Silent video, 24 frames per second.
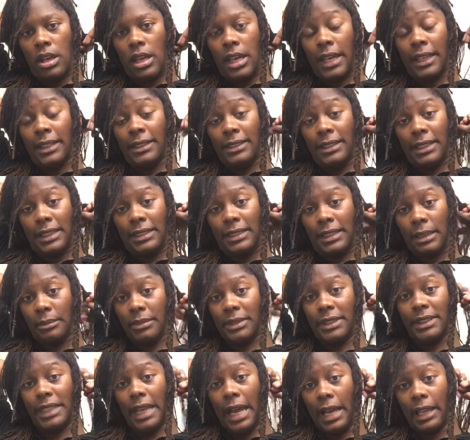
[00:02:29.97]
and since I'm
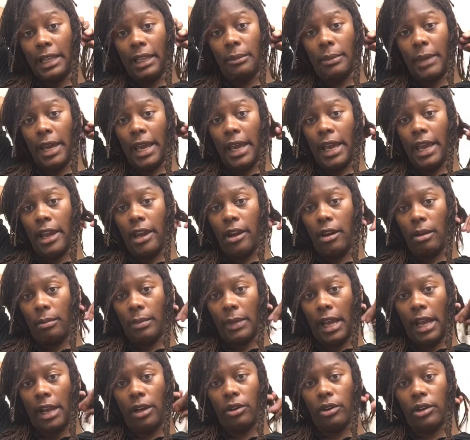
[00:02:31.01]
styling my hair, I'm
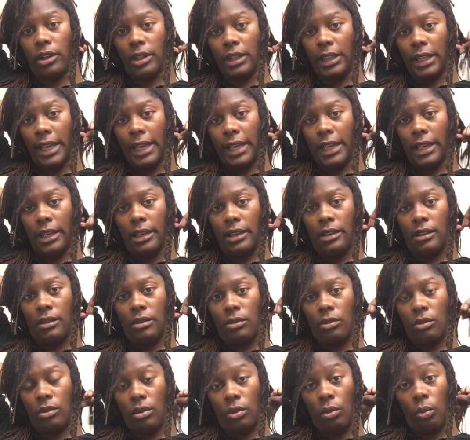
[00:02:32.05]
not going to let it,
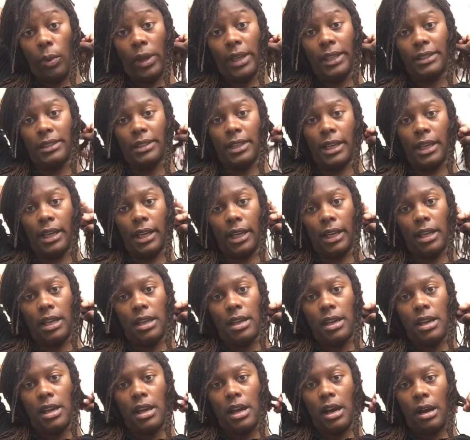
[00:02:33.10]
or wet setting,
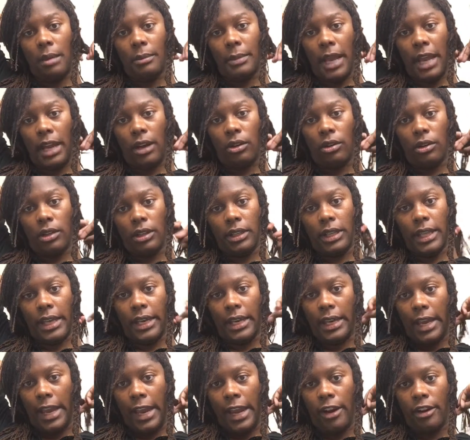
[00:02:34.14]
I'm not going to let
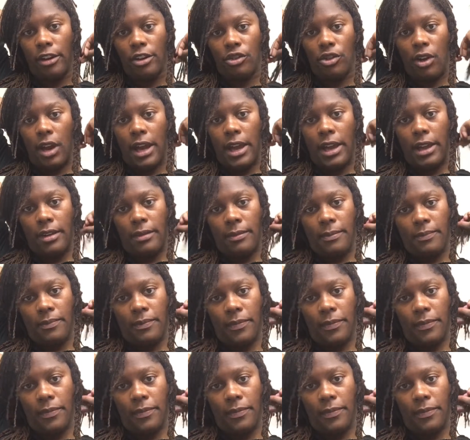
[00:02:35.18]
it air dry.